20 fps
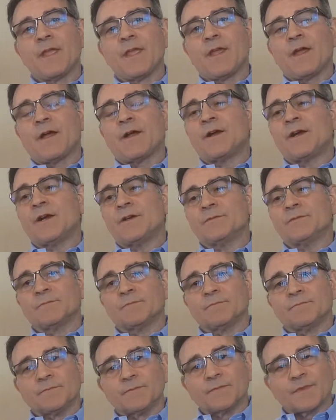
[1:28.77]
uh,
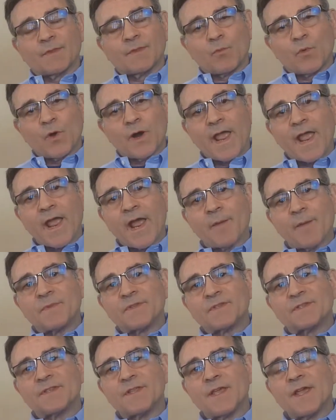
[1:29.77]
what
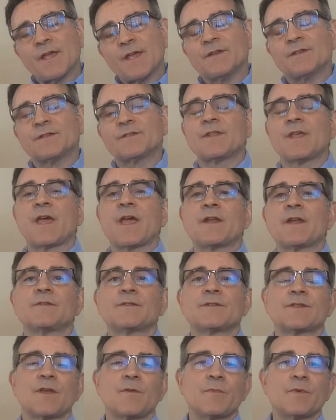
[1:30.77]
happens then is that
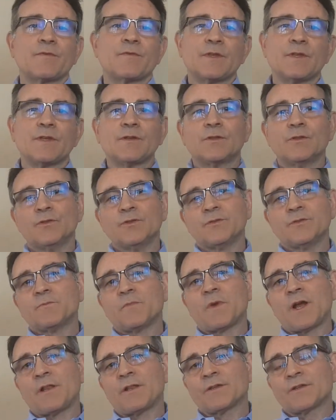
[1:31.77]
some of the gluten
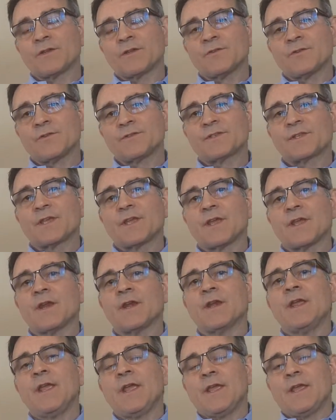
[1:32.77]
molecules can
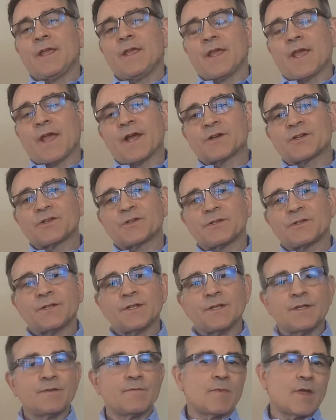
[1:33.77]

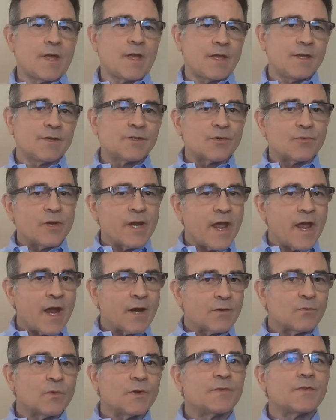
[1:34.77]
actually interact
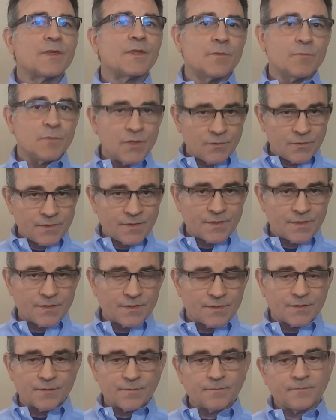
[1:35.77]
with the immune
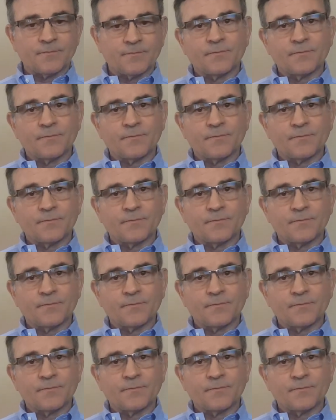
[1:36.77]
system.